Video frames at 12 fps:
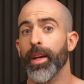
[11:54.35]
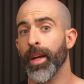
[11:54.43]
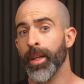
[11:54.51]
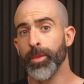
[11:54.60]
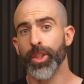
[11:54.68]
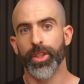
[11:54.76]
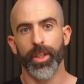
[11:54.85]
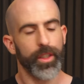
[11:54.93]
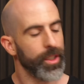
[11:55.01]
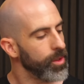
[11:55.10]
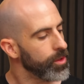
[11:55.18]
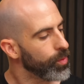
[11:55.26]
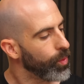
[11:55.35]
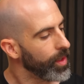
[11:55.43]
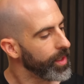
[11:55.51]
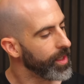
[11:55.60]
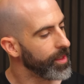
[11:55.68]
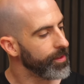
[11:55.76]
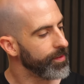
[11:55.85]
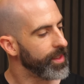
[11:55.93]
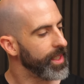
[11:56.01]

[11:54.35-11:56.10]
I'm just going to use one of